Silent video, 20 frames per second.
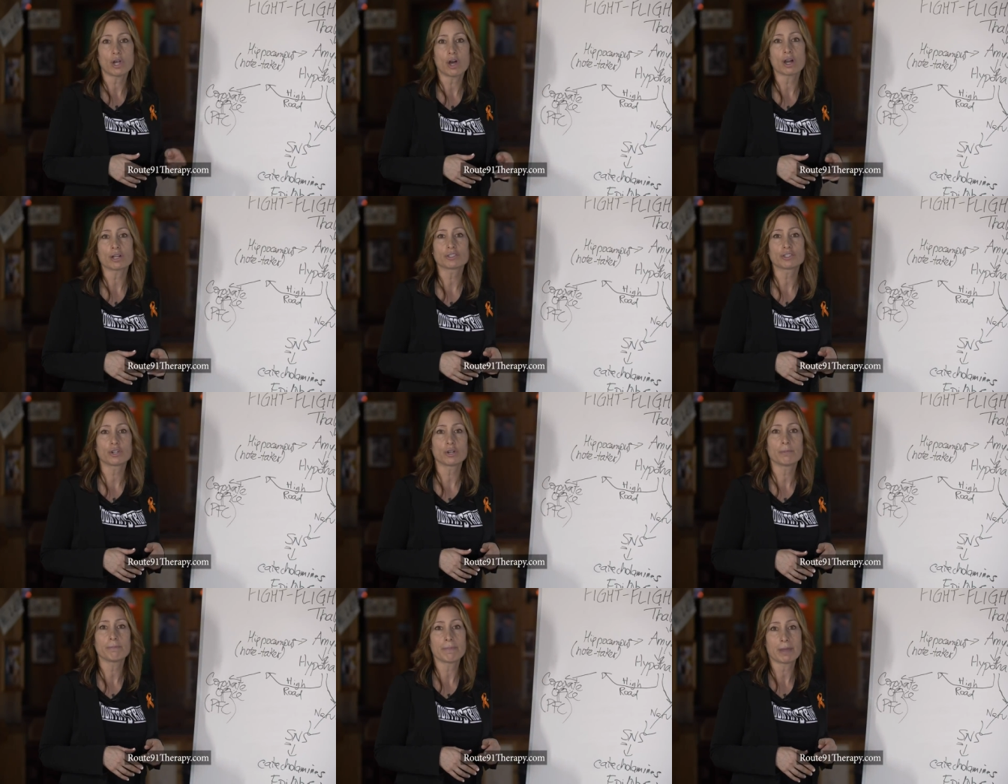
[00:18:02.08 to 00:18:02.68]

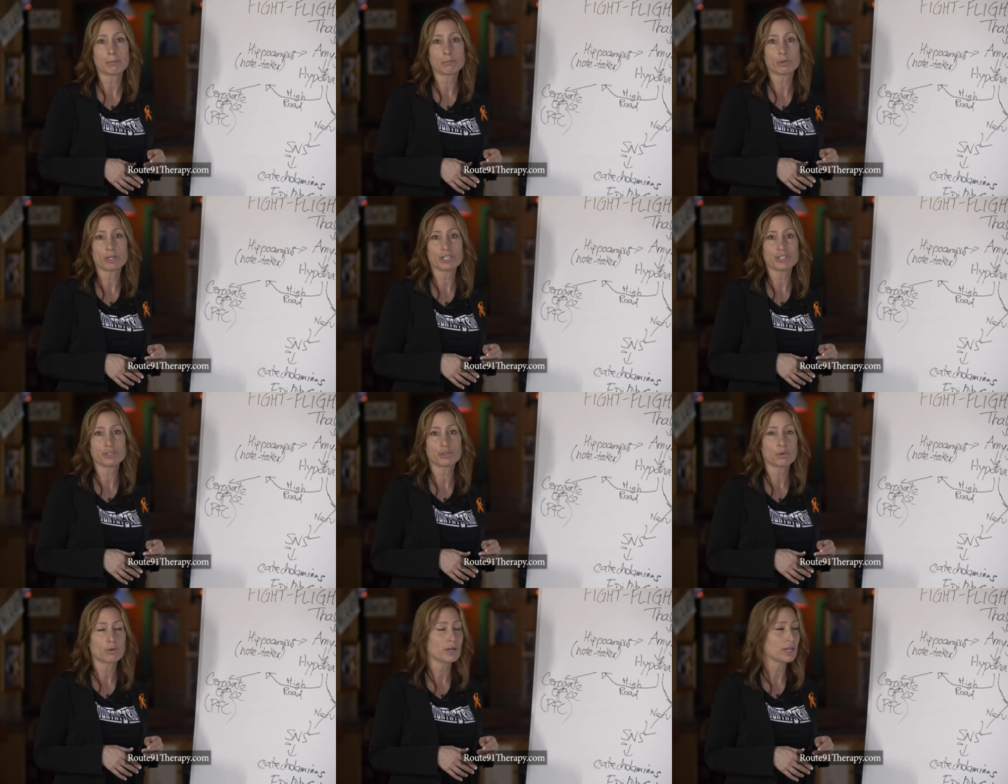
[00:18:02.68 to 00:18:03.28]
long-term memory
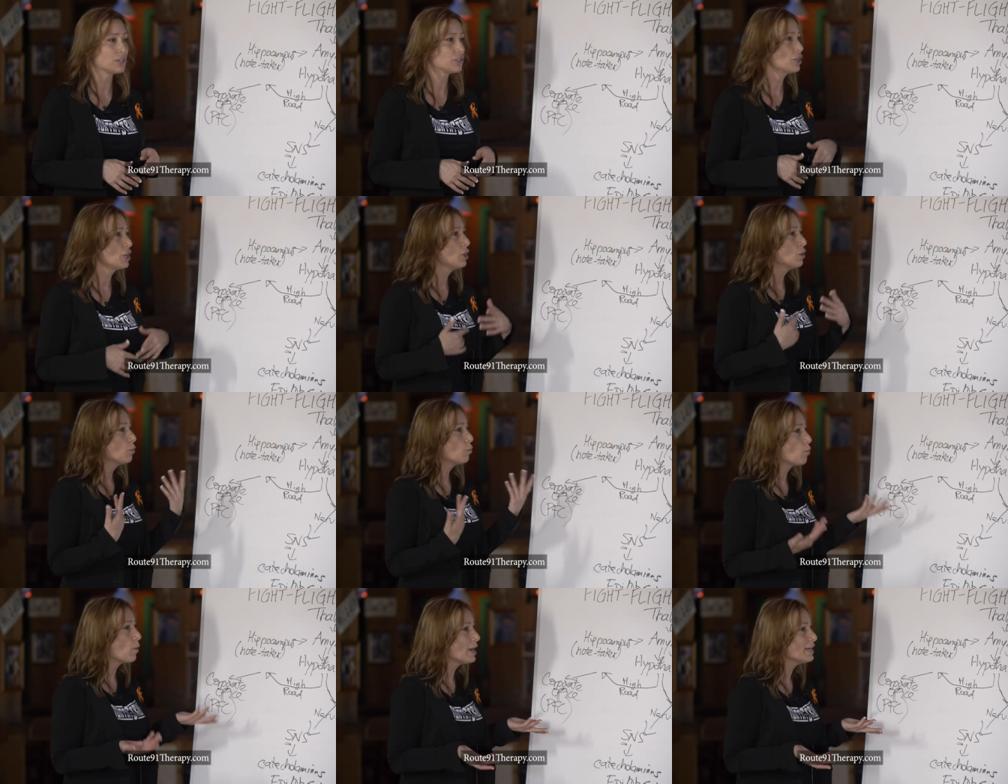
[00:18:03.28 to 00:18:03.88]
storage.
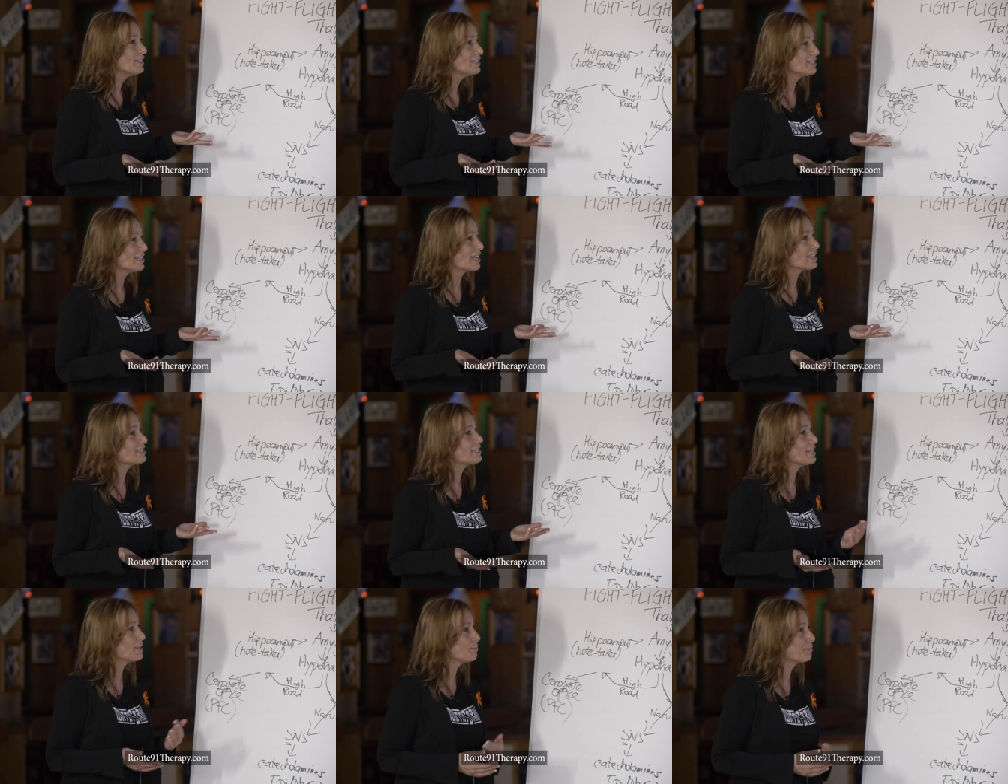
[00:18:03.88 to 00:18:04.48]
Why does
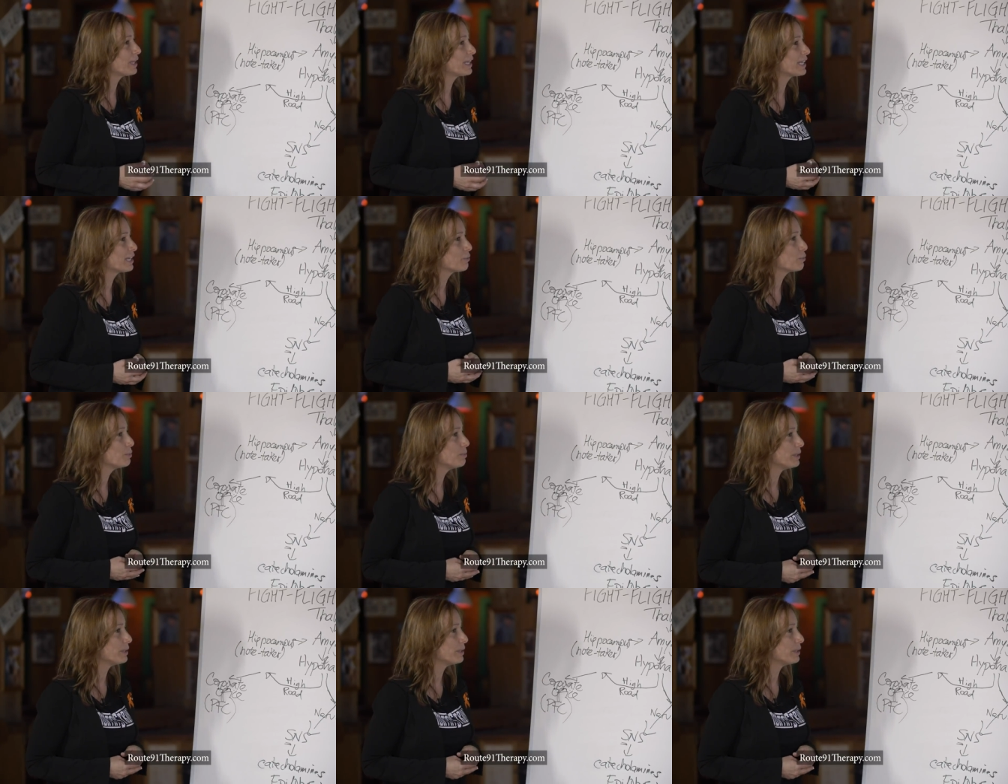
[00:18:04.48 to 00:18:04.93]
that seem like it